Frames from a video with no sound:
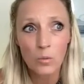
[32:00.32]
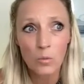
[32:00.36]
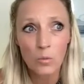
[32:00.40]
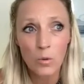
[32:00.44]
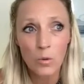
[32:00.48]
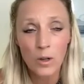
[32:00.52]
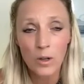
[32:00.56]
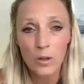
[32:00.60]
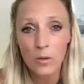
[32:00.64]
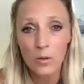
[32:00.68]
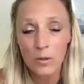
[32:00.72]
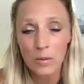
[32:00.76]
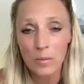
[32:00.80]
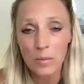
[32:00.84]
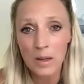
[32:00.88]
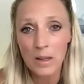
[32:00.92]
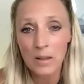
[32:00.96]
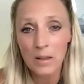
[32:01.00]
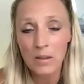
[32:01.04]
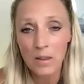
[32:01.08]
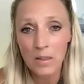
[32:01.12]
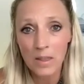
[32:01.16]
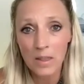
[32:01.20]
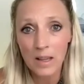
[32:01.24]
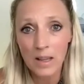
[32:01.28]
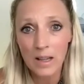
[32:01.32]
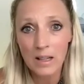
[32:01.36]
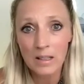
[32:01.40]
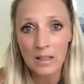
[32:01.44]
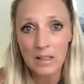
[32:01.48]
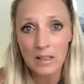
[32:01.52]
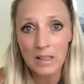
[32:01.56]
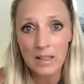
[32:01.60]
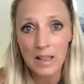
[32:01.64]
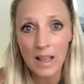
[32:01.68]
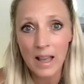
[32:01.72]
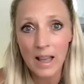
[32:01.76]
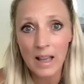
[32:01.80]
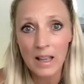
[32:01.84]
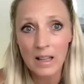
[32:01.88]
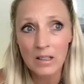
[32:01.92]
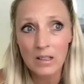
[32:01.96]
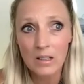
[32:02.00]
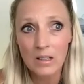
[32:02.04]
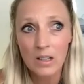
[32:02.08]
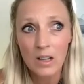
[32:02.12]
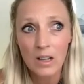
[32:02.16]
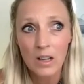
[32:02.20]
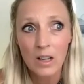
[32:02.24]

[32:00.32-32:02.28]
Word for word: work with me on the things that